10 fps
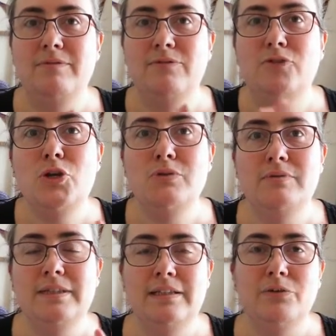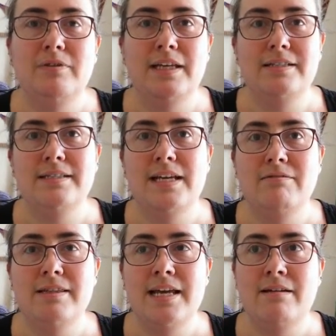few little things here
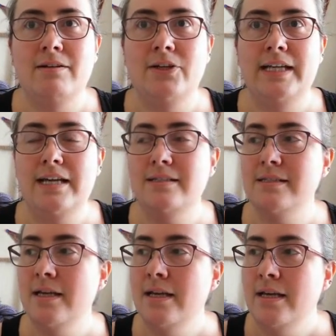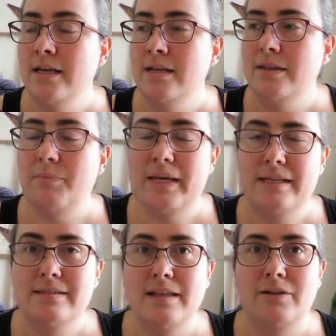and there, and I guess the
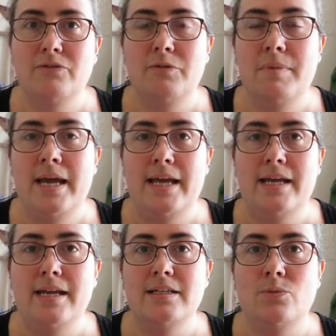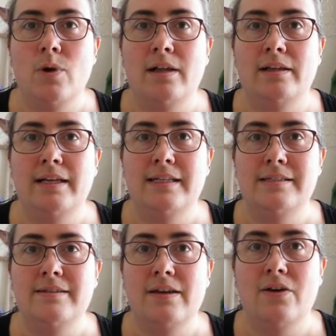biggest thing for me as well
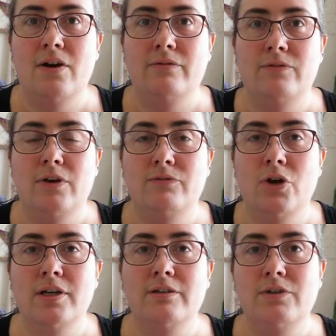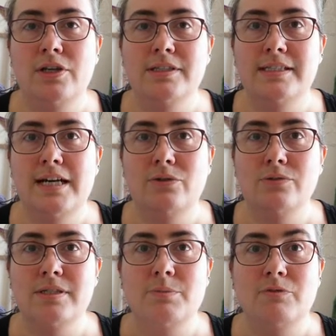is that I've kind of learnt to tackle
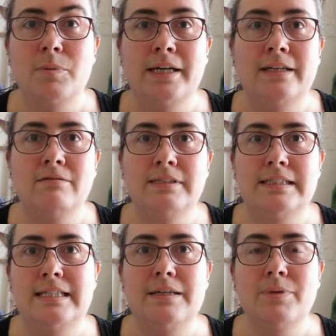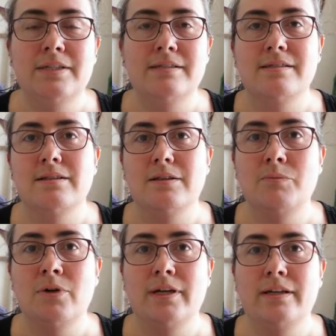some of my inner demons, like
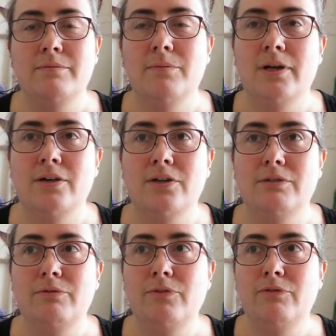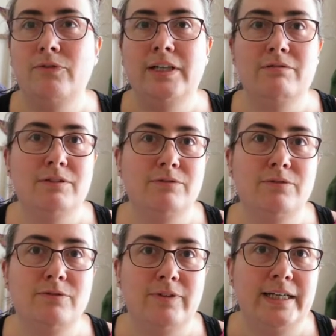my kind fear of
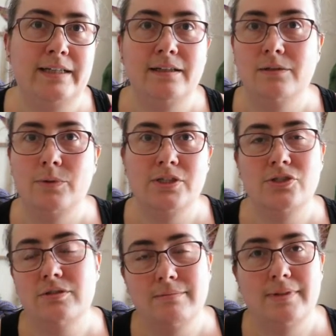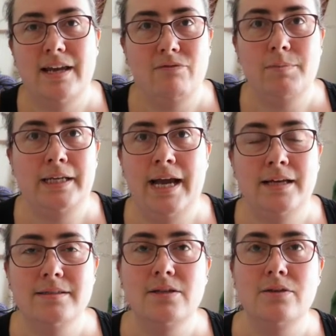failure, which everybody
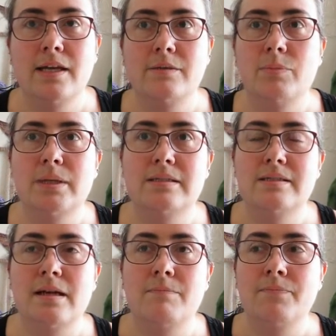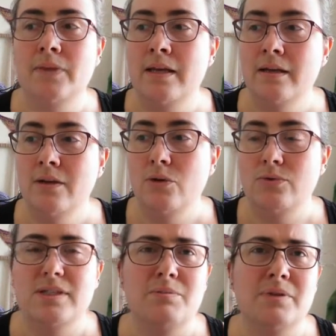has, don't they? But
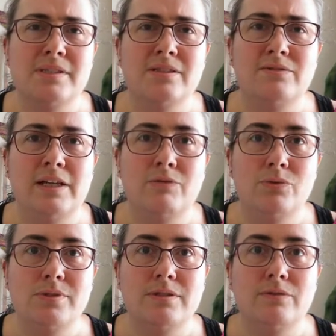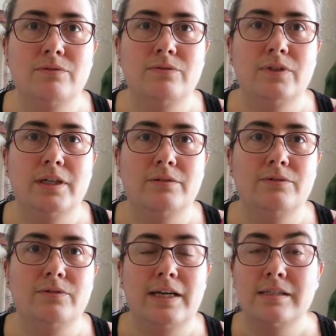also my sort of levels of
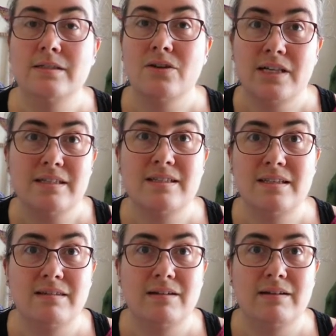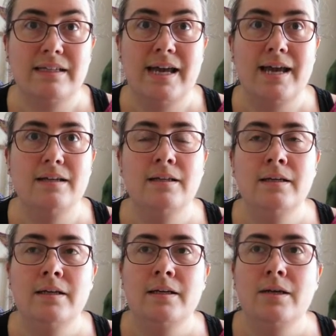anxiety that I get.
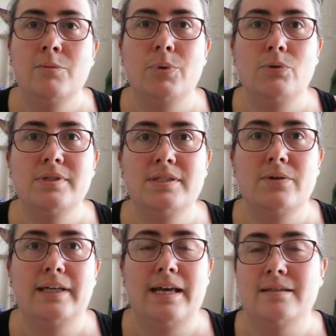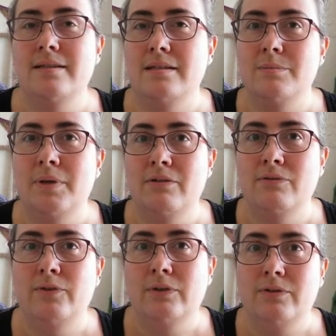But also I guess there's a bit of
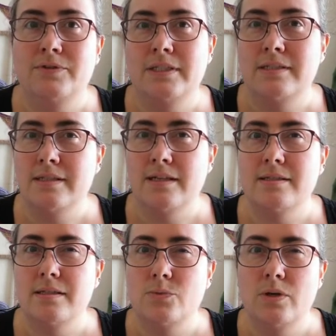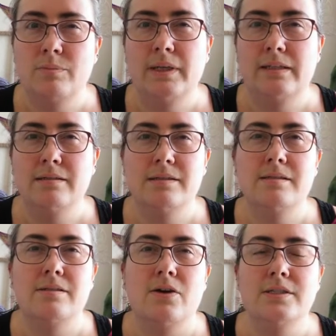fear of success as well,
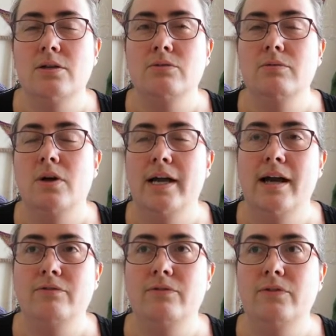because I have